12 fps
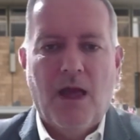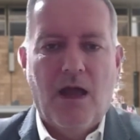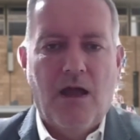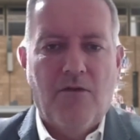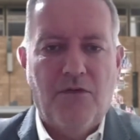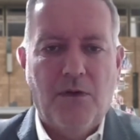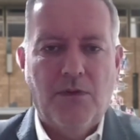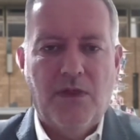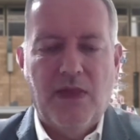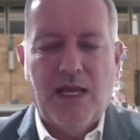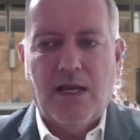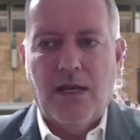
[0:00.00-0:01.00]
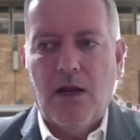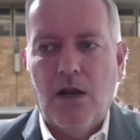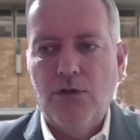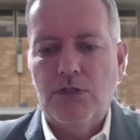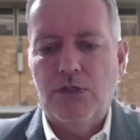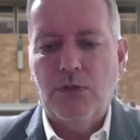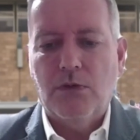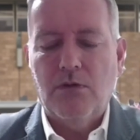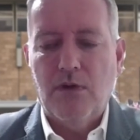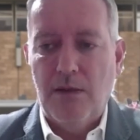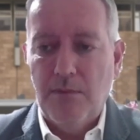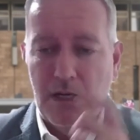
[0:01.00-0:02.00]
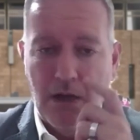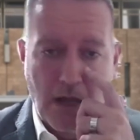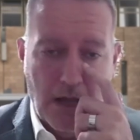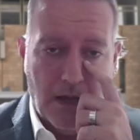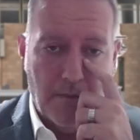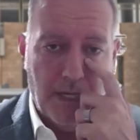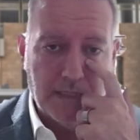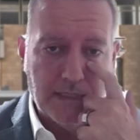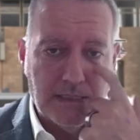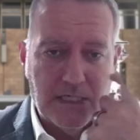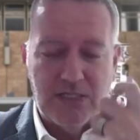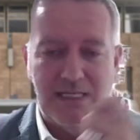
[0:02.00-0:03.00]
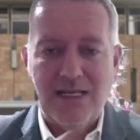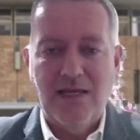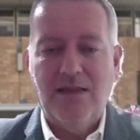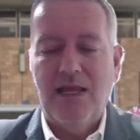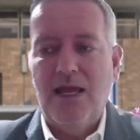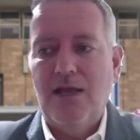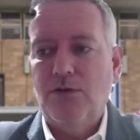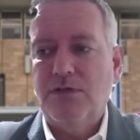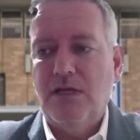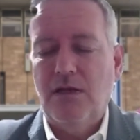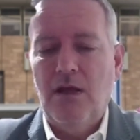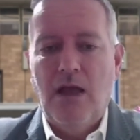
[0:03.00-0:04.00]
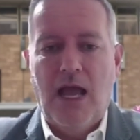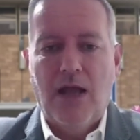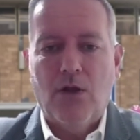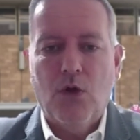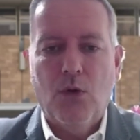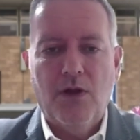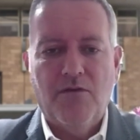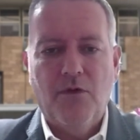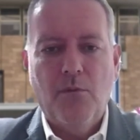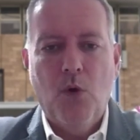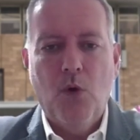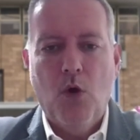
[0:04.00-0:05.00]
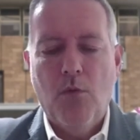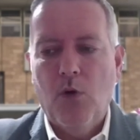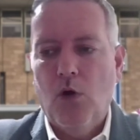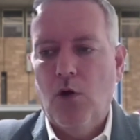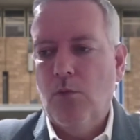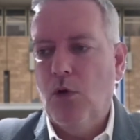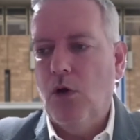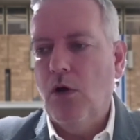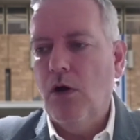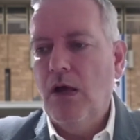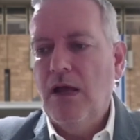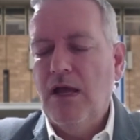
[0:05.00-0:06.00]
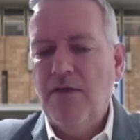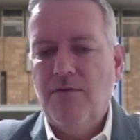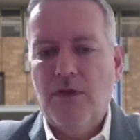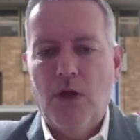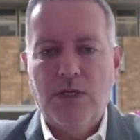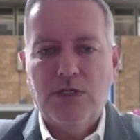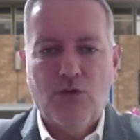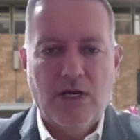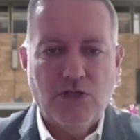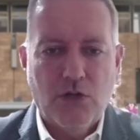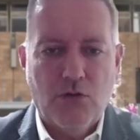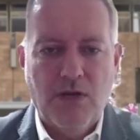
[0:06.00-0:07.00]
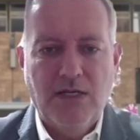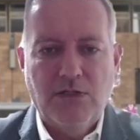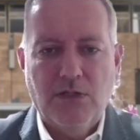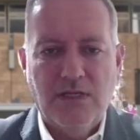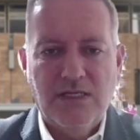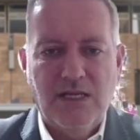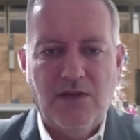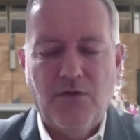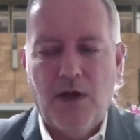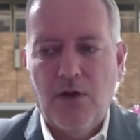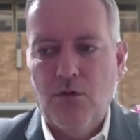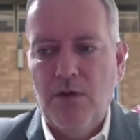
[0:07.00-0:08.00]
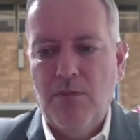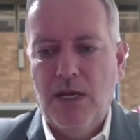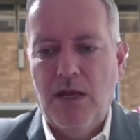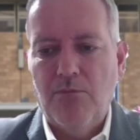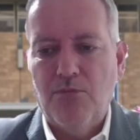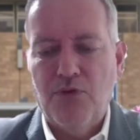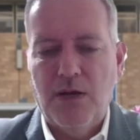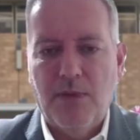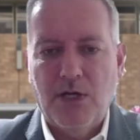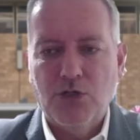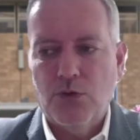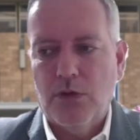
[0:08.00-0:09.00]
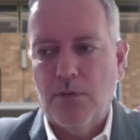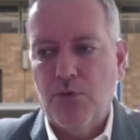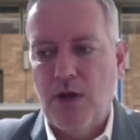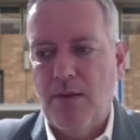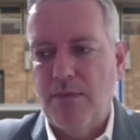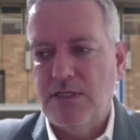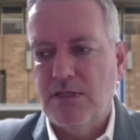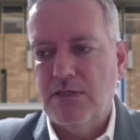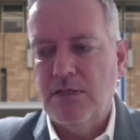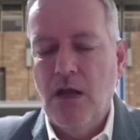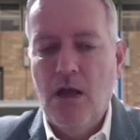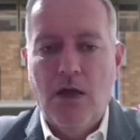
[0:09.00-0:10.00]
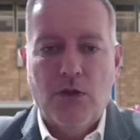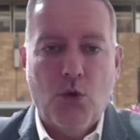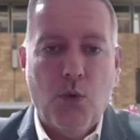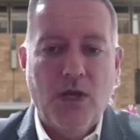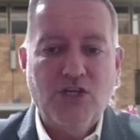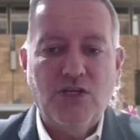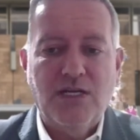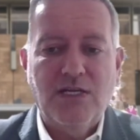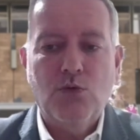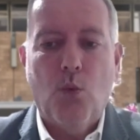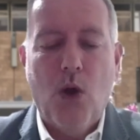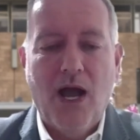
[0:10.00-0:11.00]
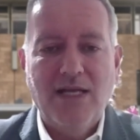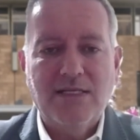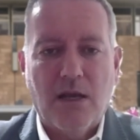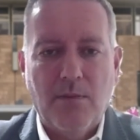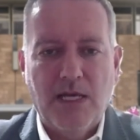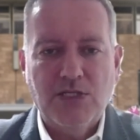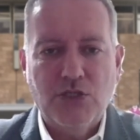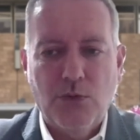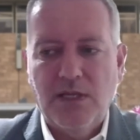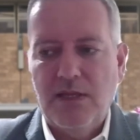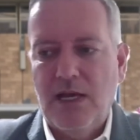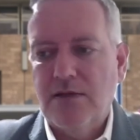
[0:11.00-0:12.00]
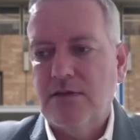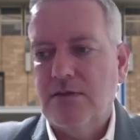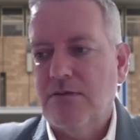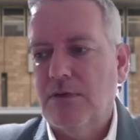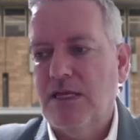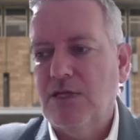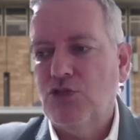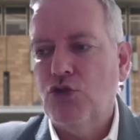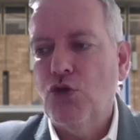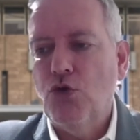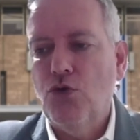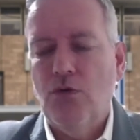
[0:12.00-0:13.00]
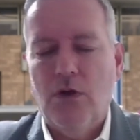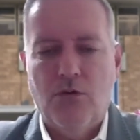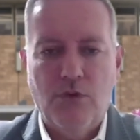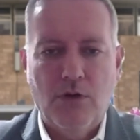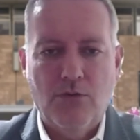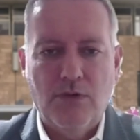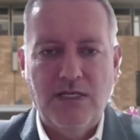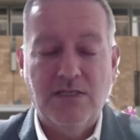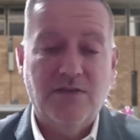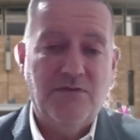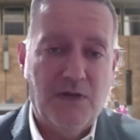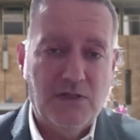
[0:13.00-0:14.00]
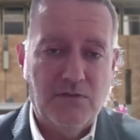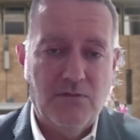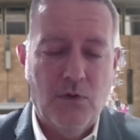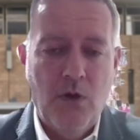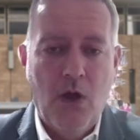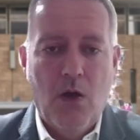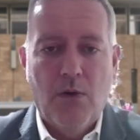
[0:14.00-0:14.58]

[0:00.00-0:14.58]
feel that they're getting closer to an agreement, Hamas are just digging their heels in and calling for more, even though Israel has agreed to the ceasefire agreement and pretty much all the parameters. The question is, why is Hamas doing that? Well, there's 2 real reasons. First of all, what